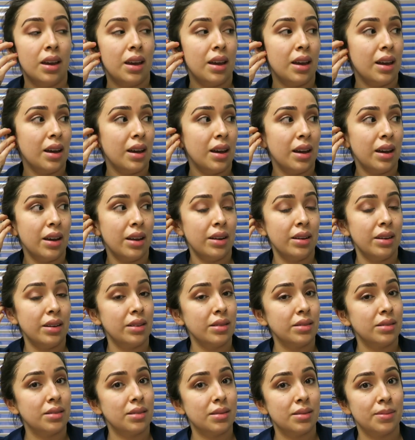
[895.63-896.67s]
and
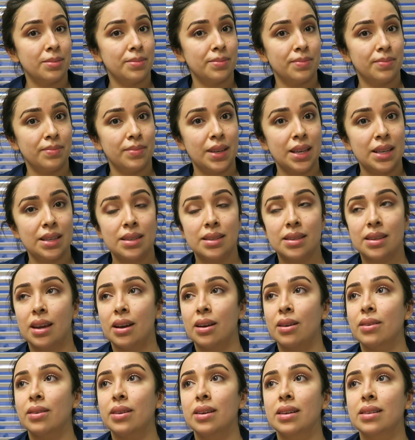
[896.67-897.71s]
it's
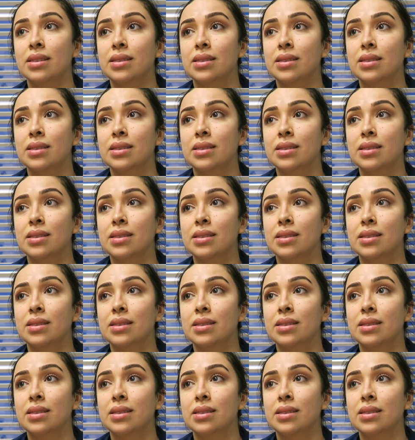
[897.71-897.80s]
scary.